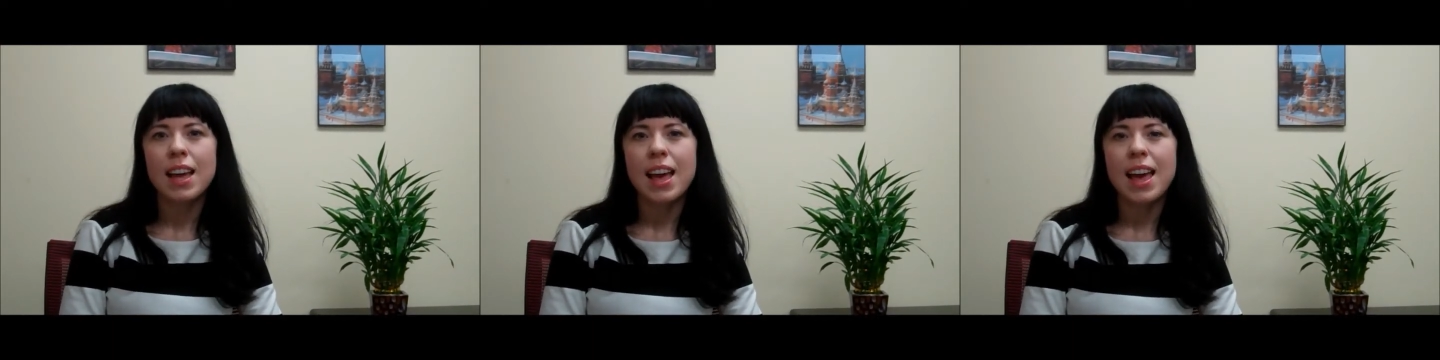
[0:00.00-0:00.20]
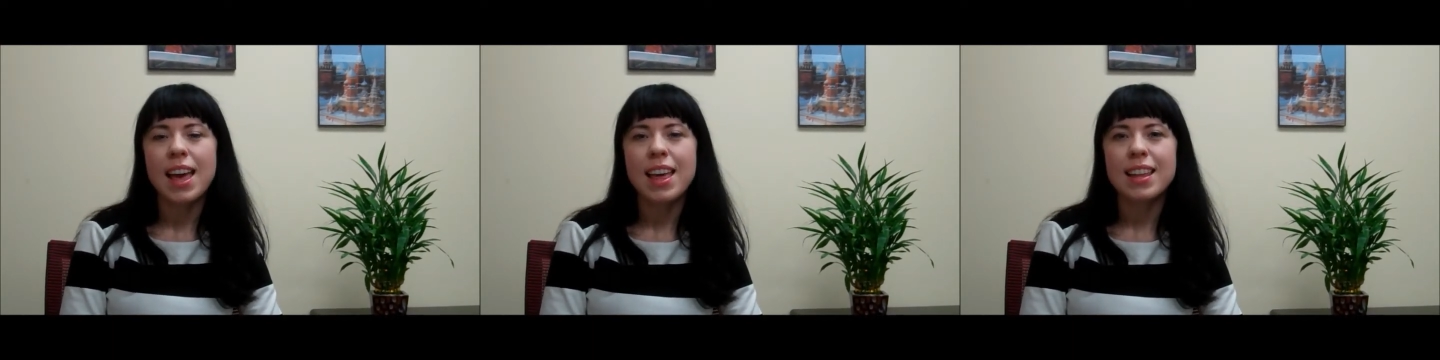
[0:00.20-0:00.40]

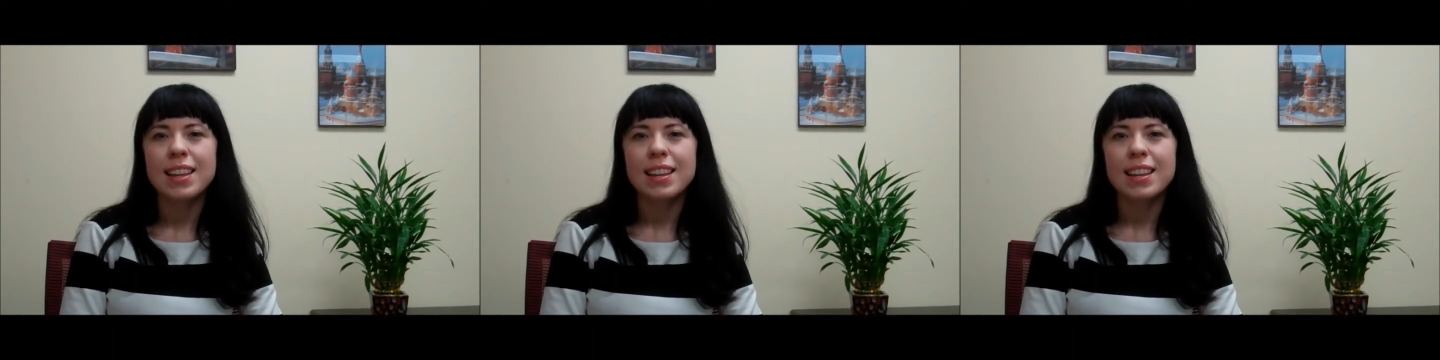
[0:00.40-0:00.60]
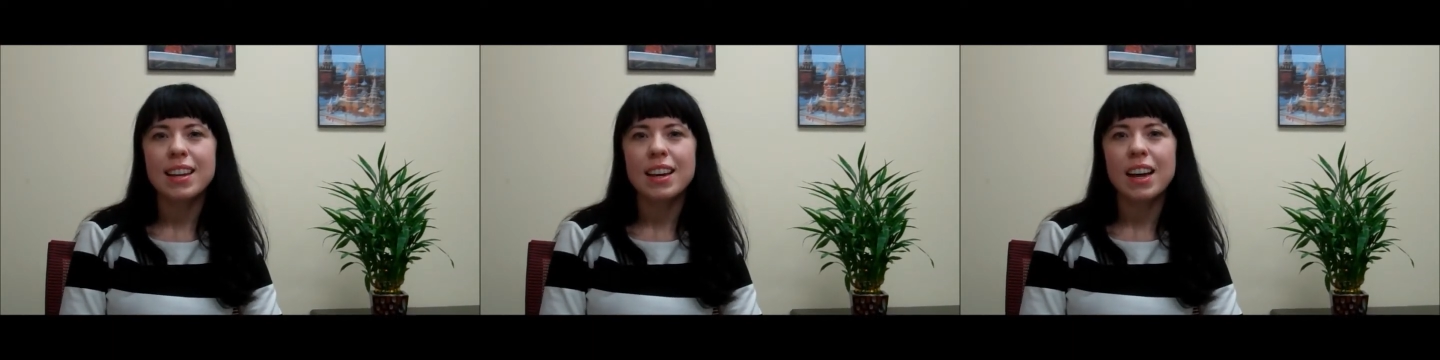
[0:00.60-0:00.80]

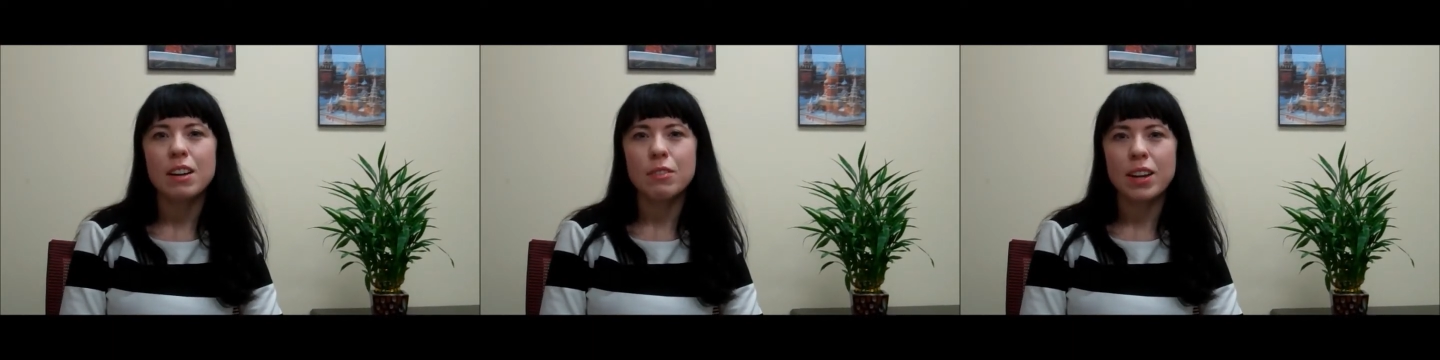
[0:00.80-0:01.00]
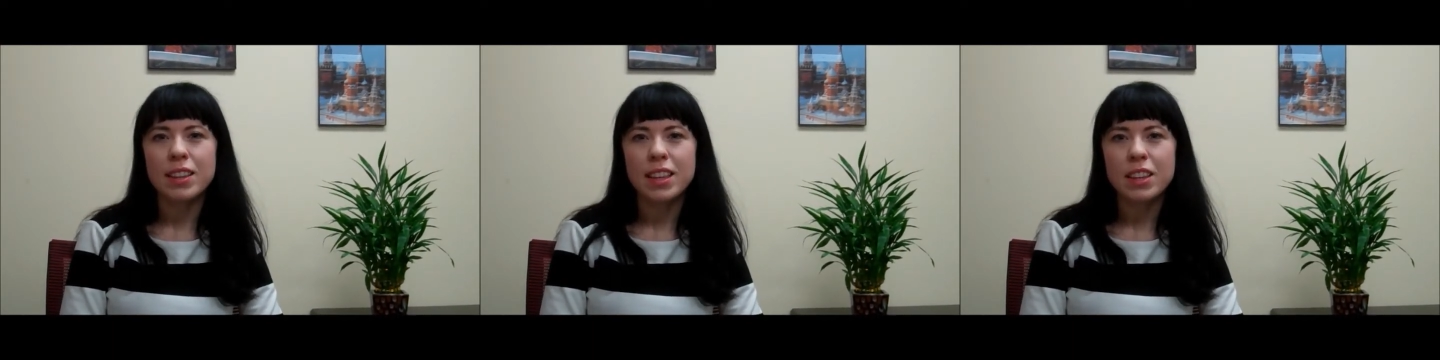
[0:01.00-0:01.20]
And I
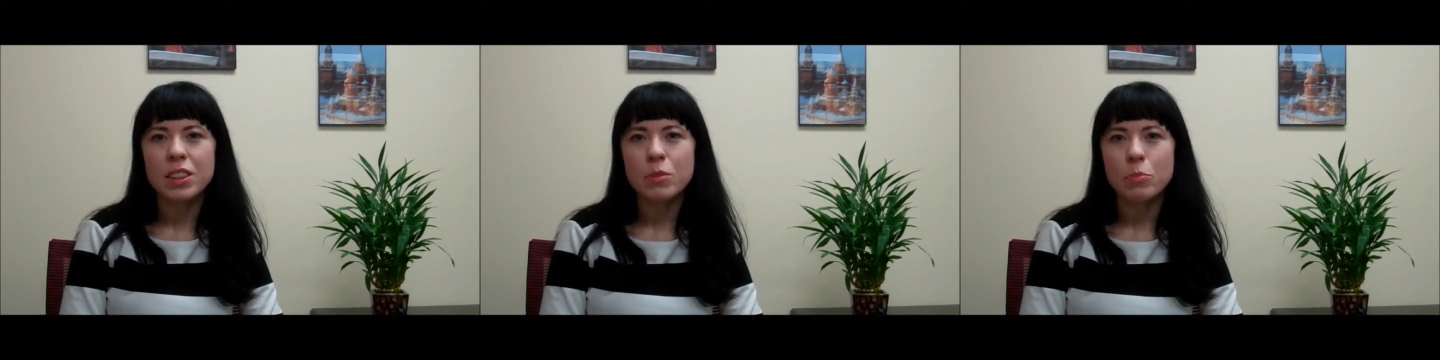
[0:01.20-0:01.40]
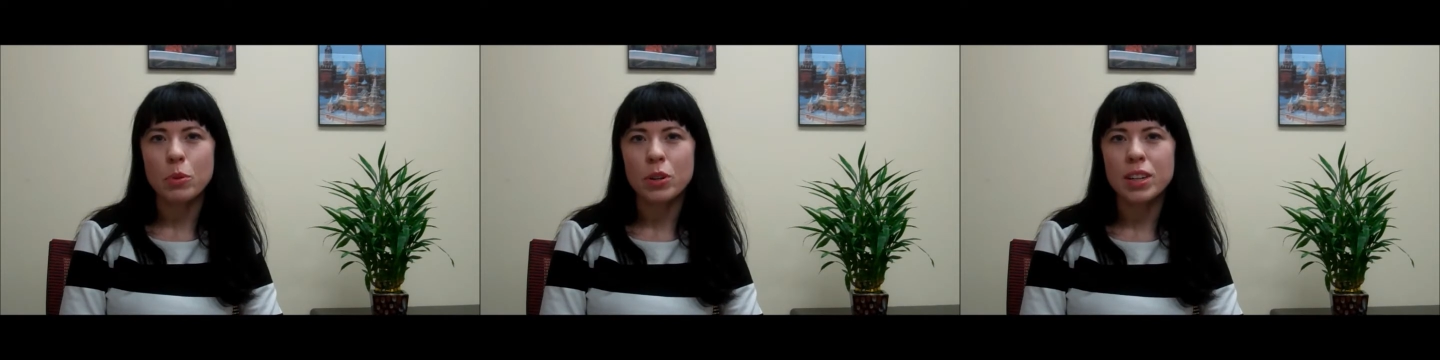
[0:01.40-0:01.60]
write that on
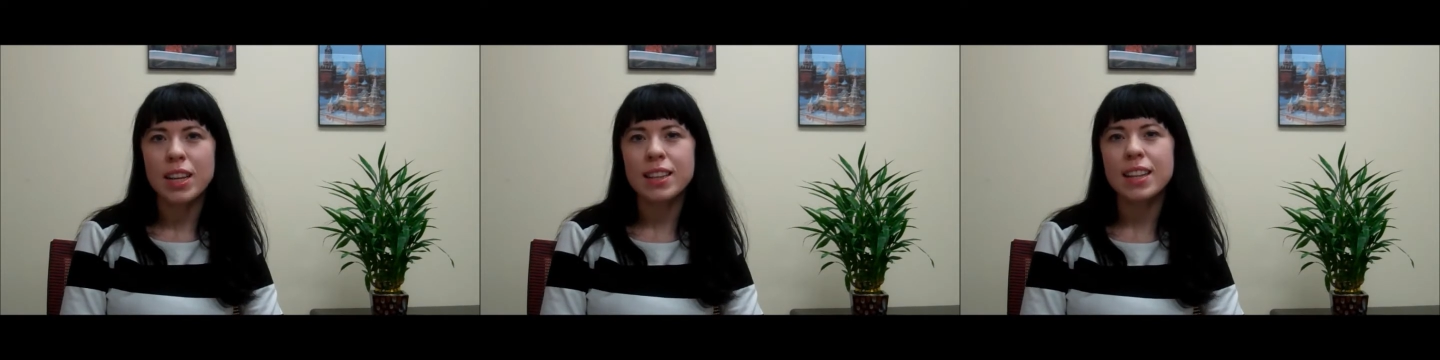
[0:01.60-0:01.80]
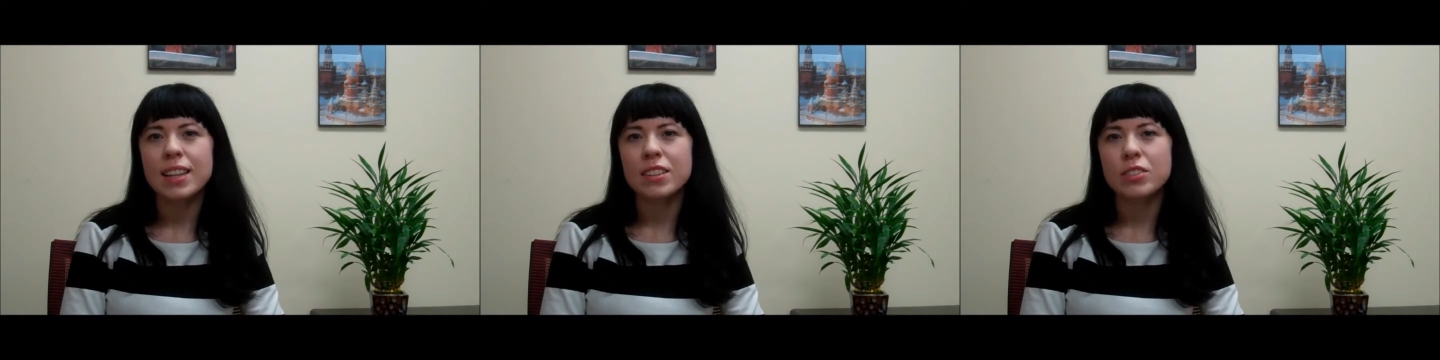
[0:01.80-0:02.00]
the board,
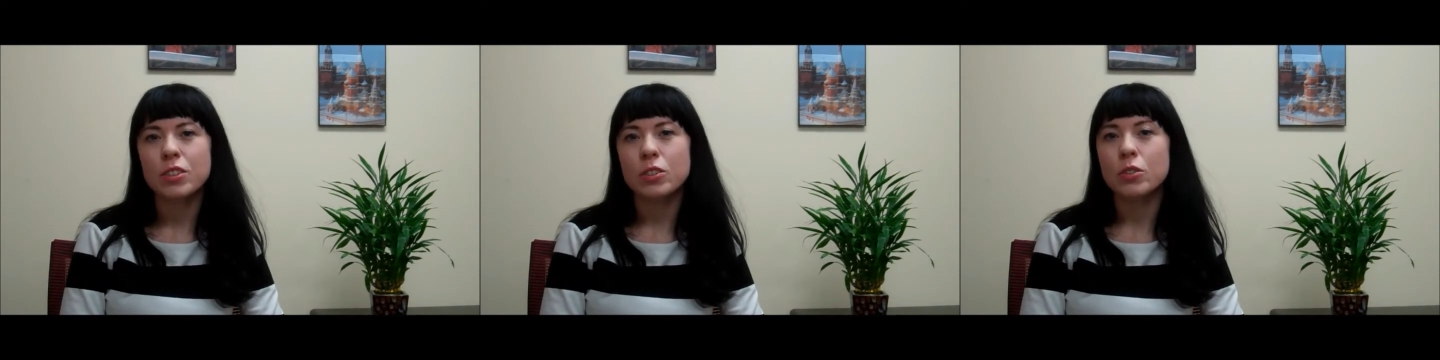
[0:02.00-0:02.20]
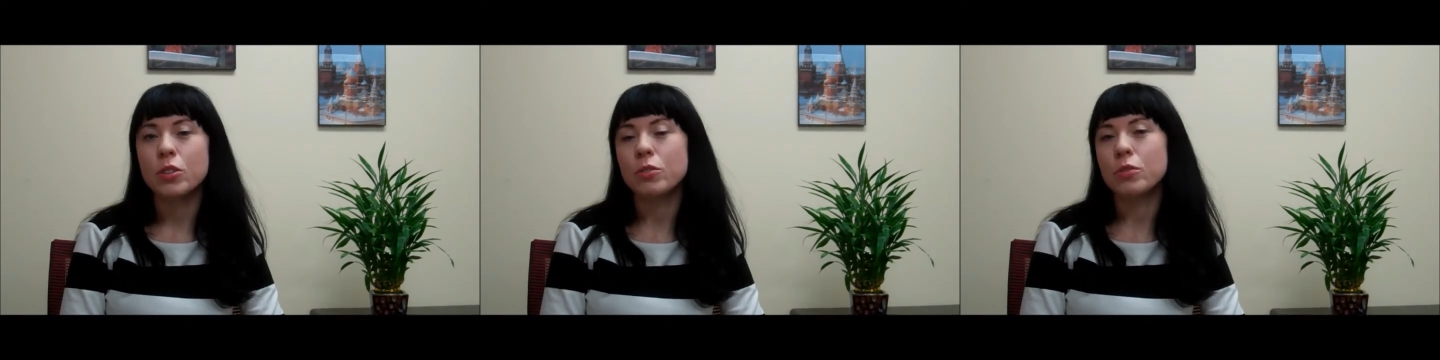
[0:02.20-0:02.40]
and then I
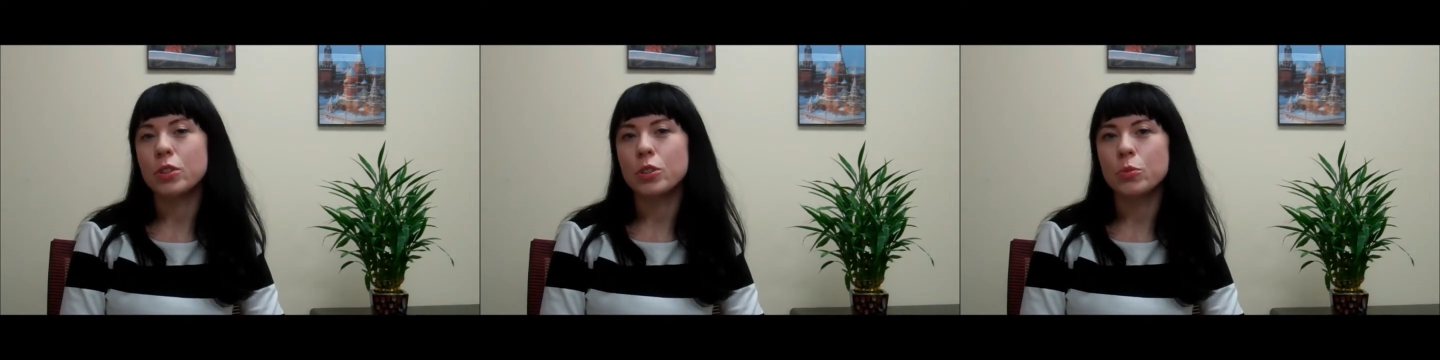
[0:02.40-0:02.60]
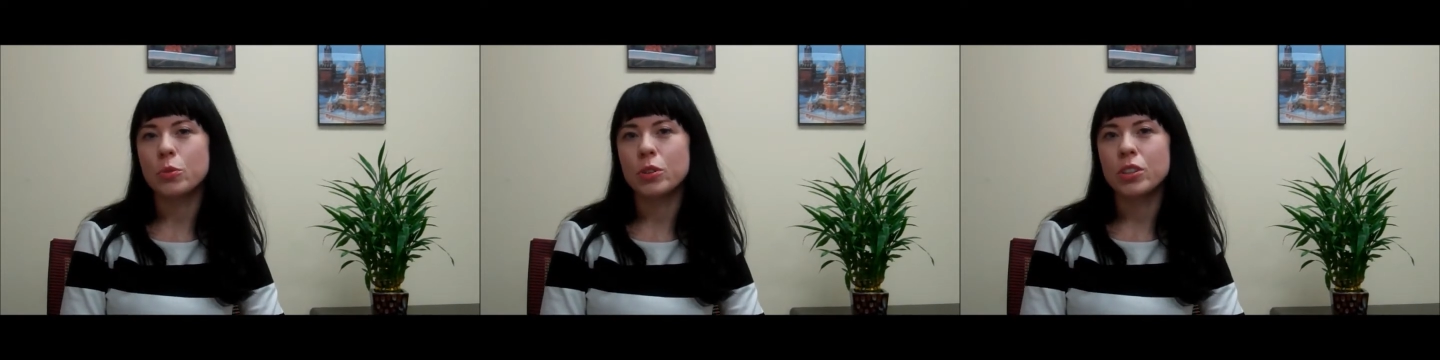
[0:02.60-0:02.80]
circle the
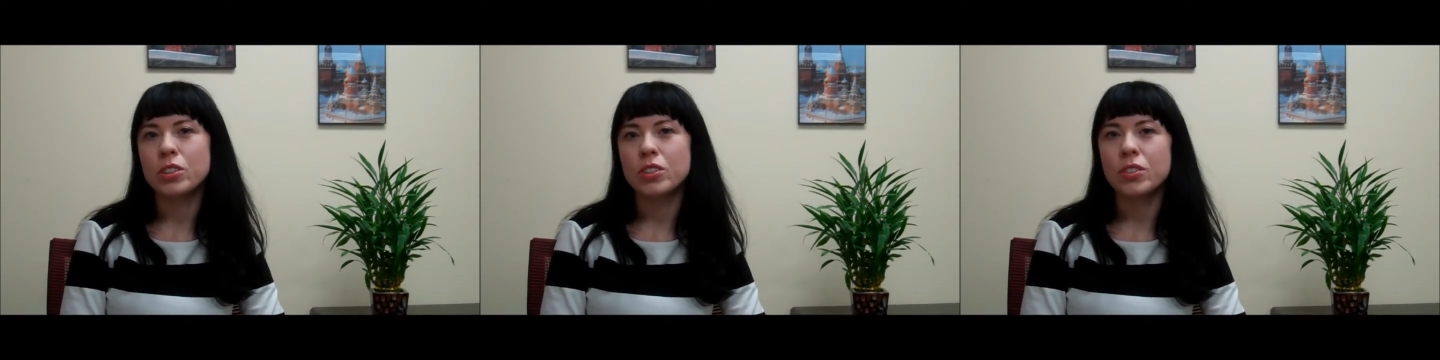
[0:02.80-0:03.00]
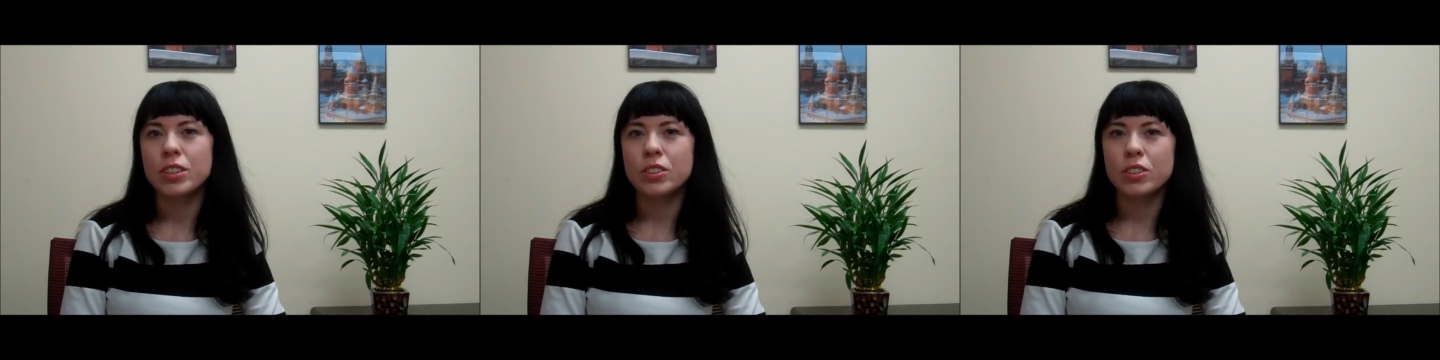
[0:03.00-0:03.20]
first word.
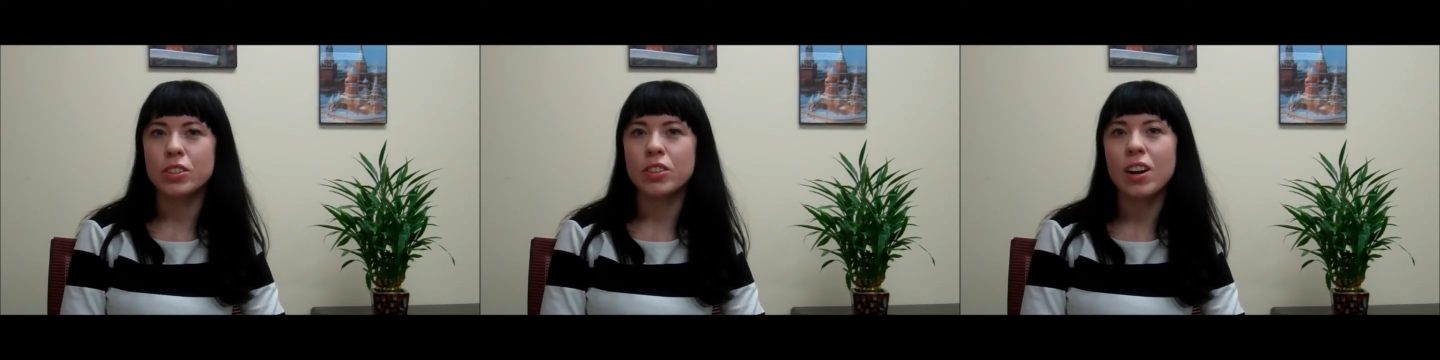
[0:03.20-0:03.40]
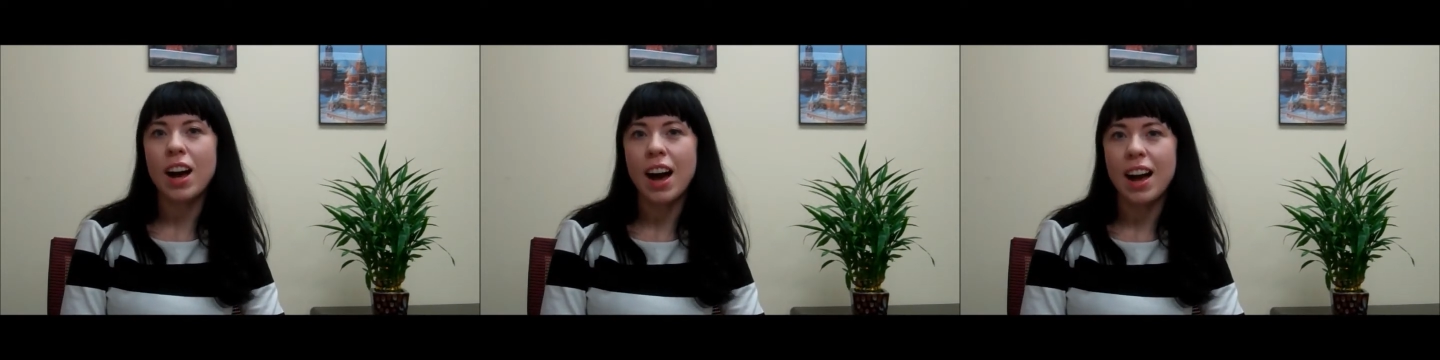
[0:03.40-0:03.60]
So I
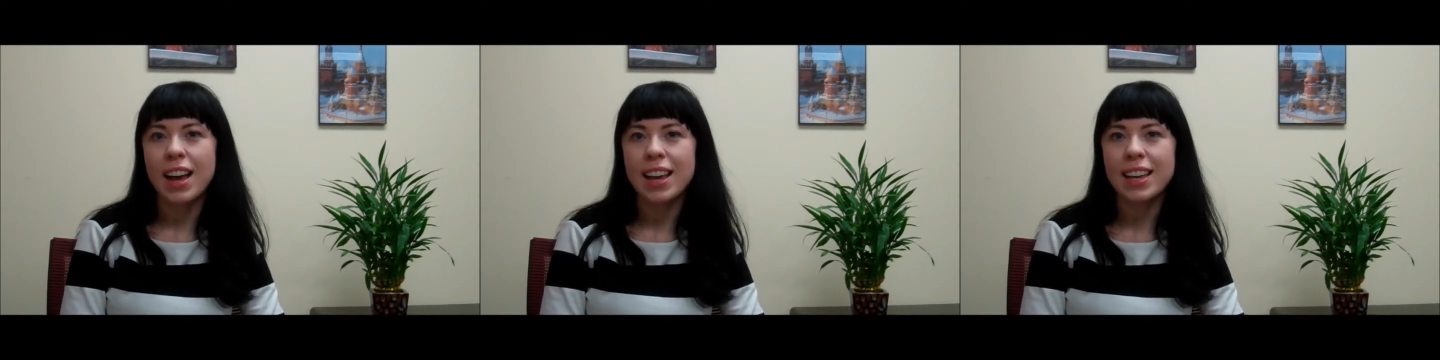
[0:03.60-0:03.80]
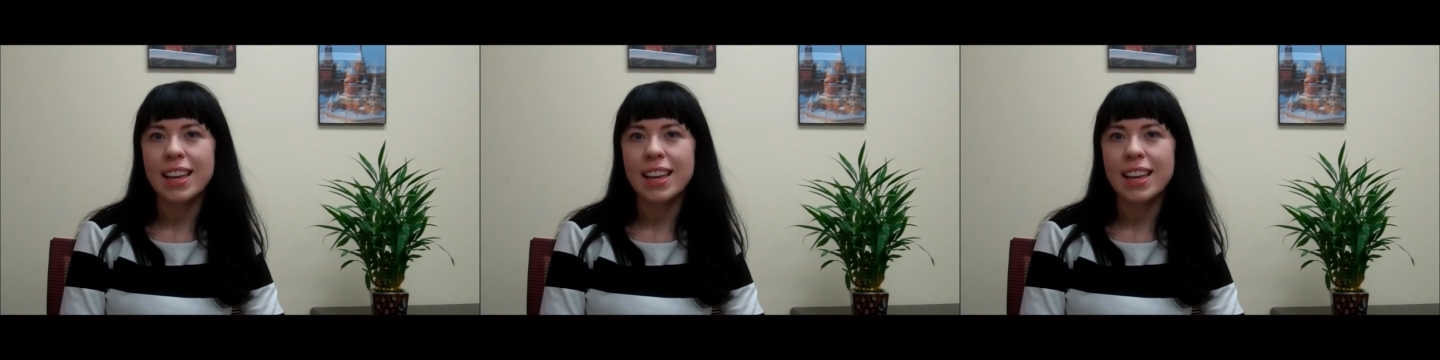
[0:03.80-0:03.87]
circle I.